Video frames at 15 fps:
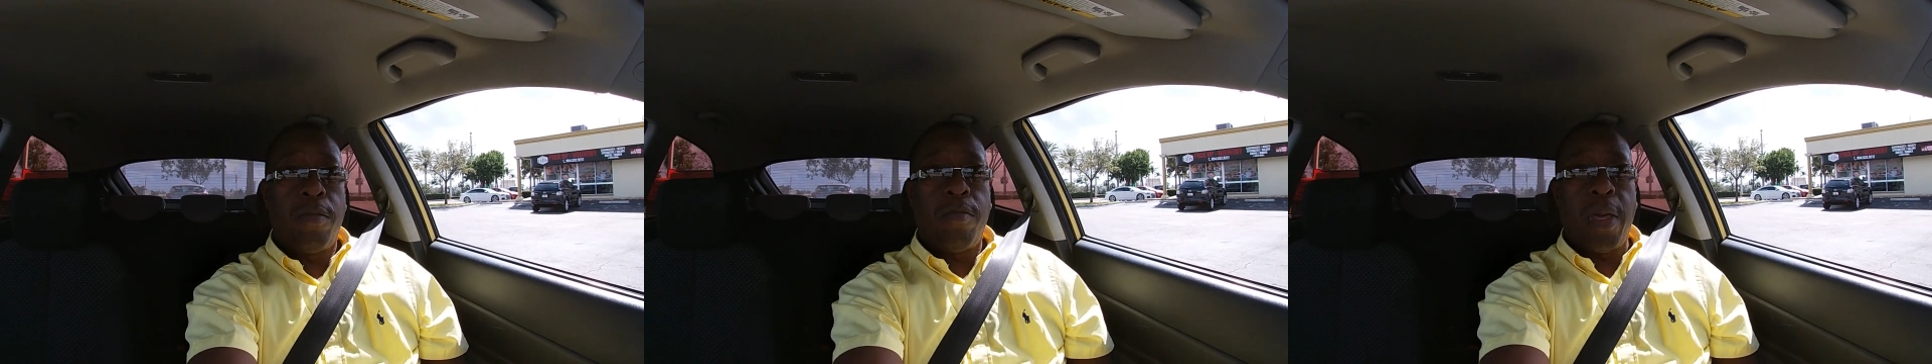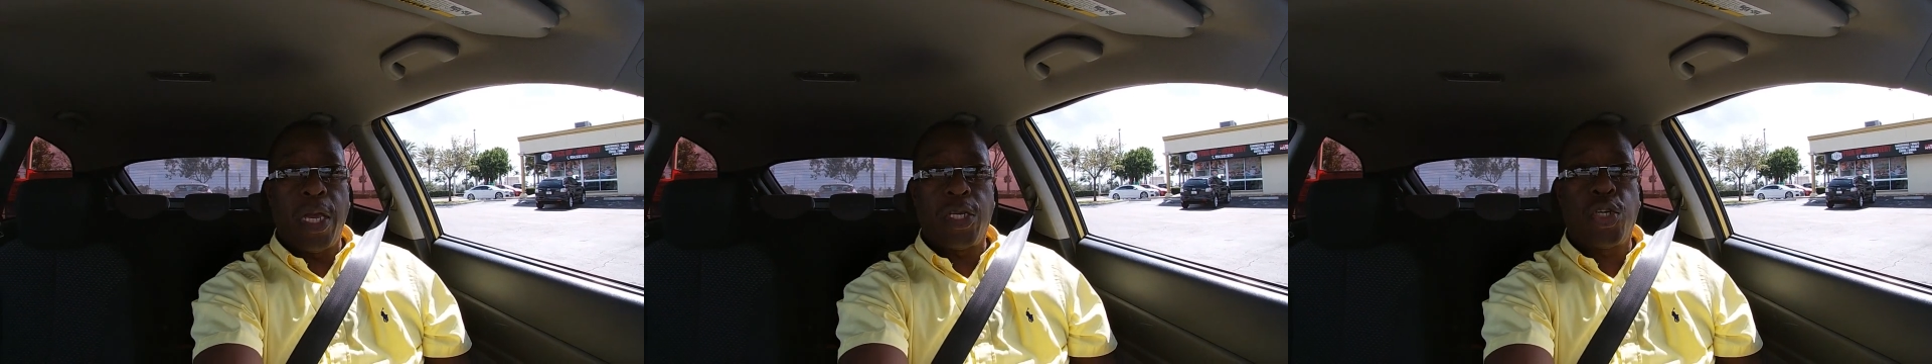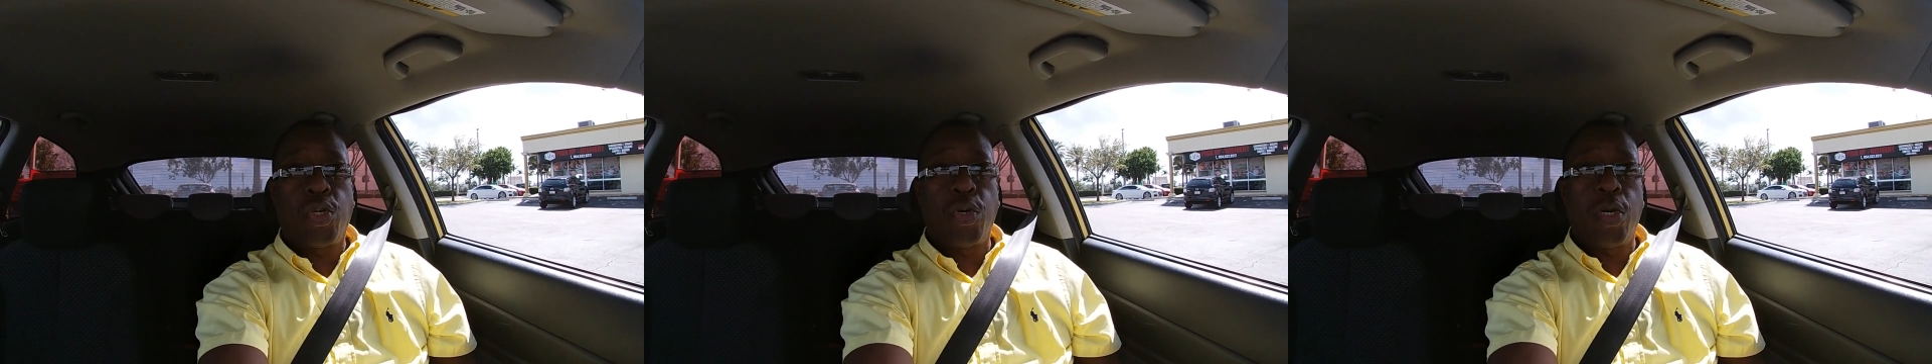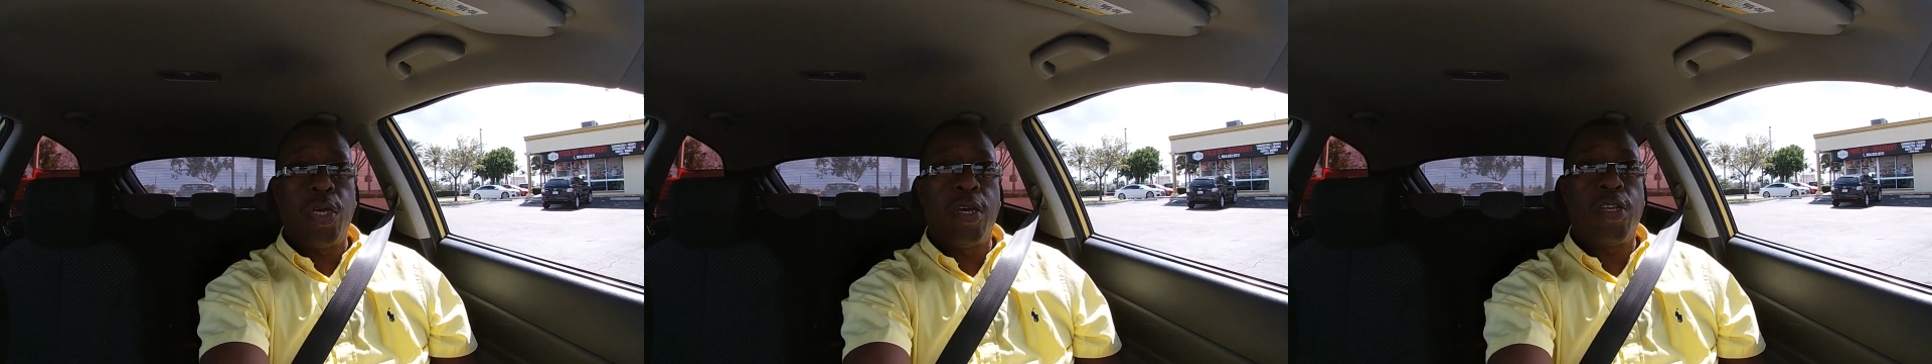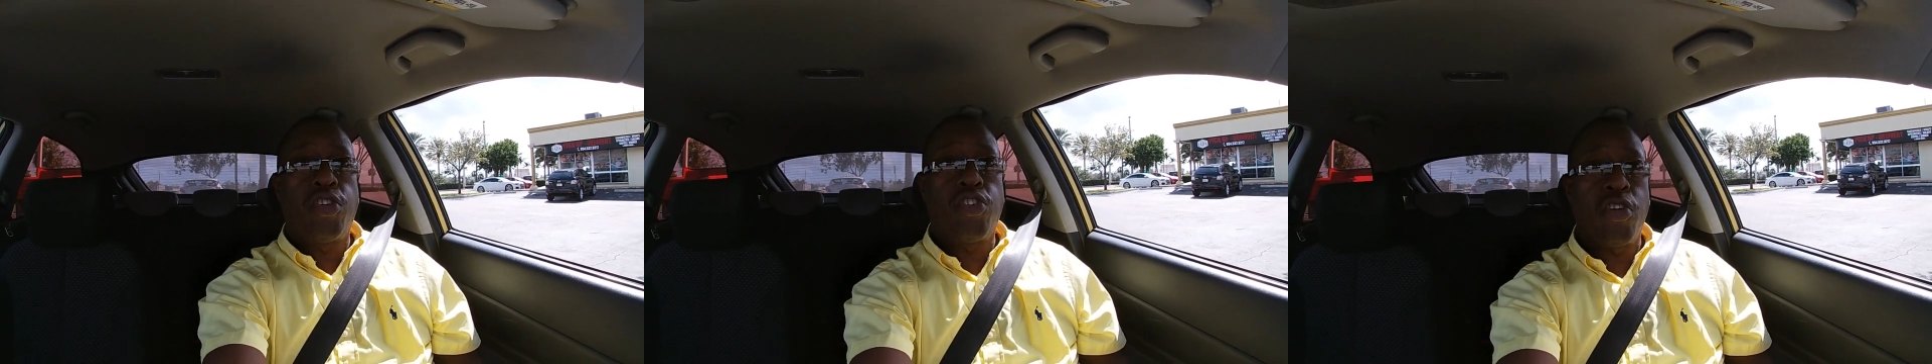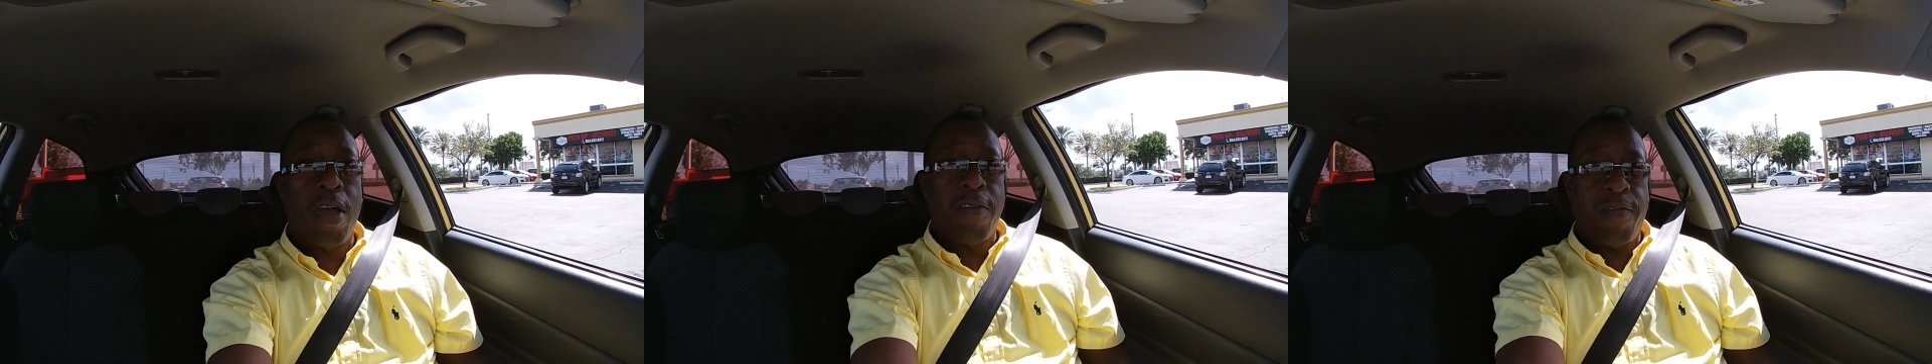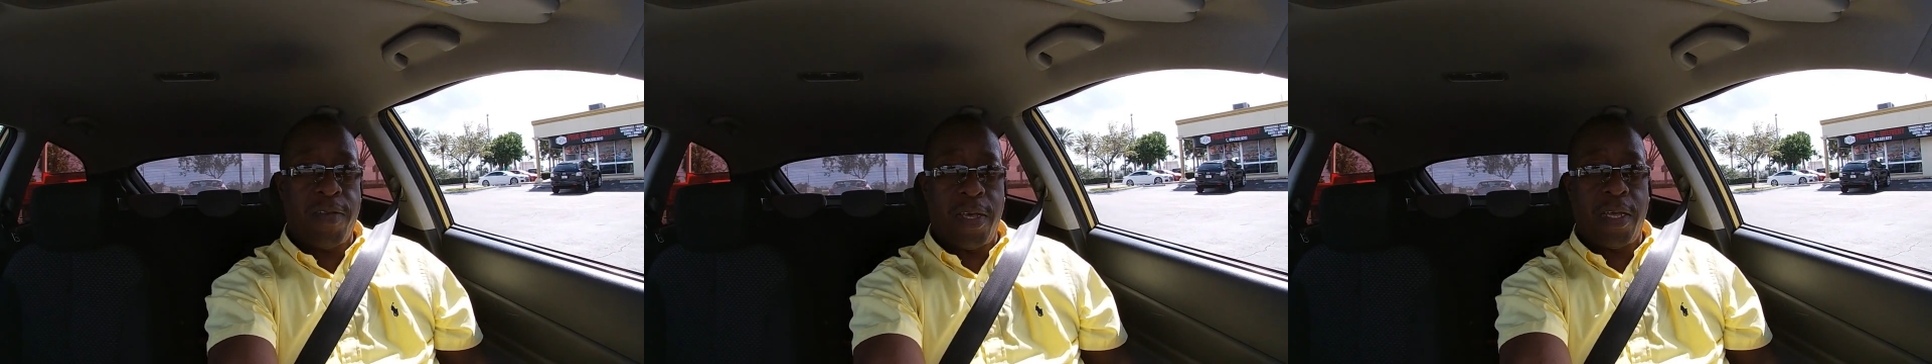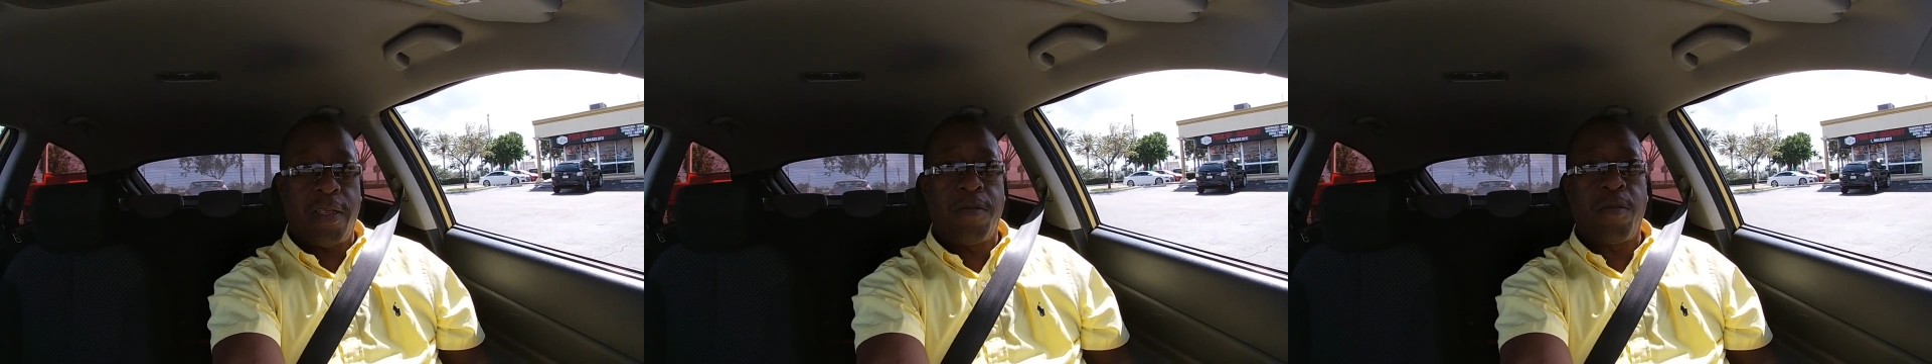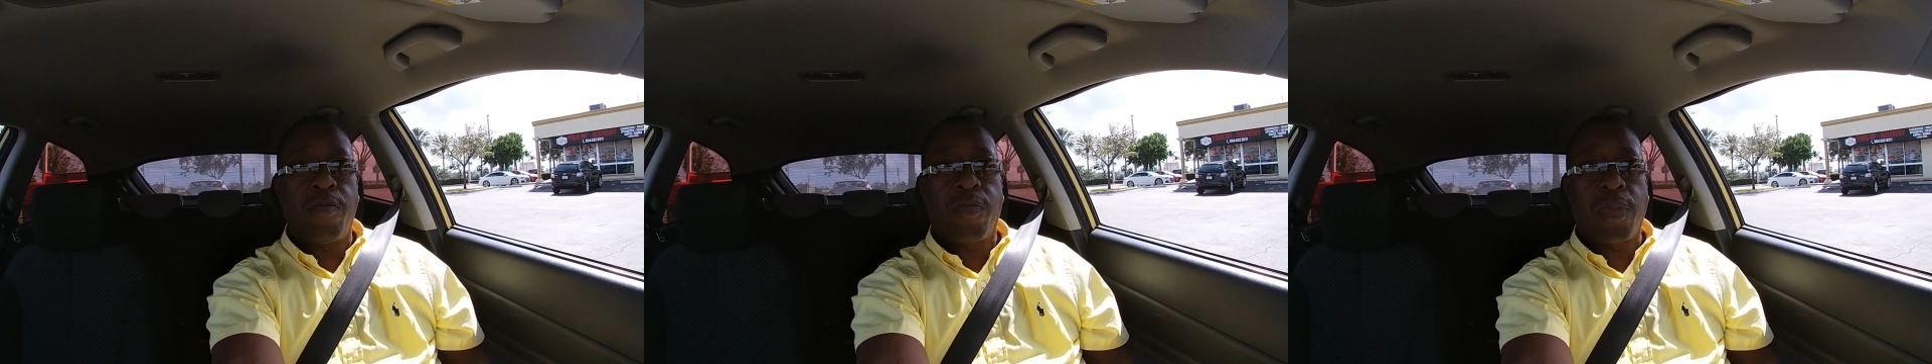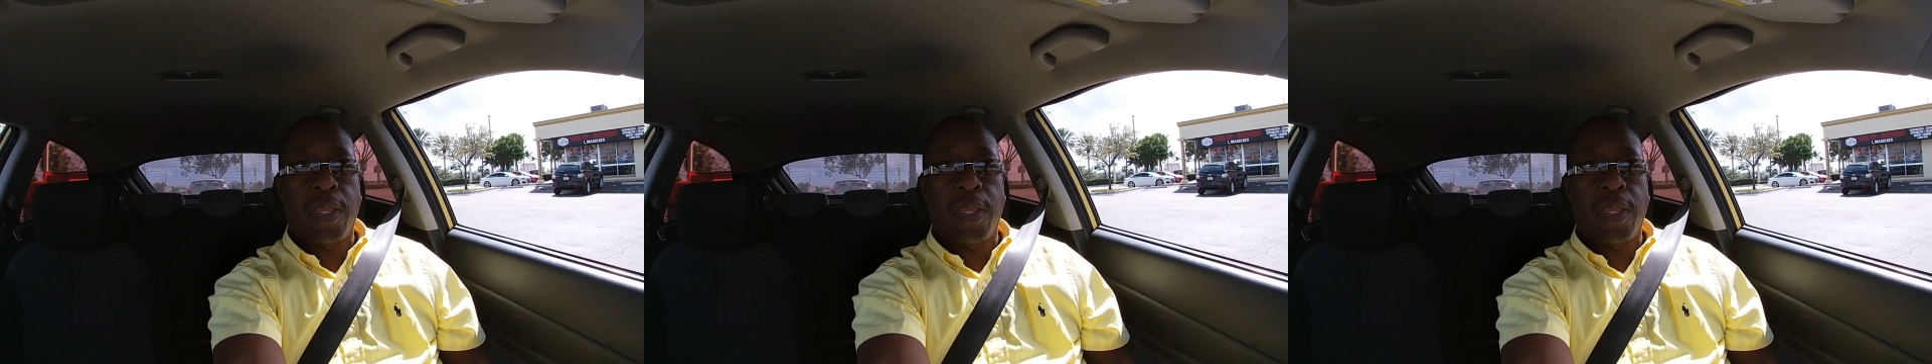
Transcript: make sure you're traveling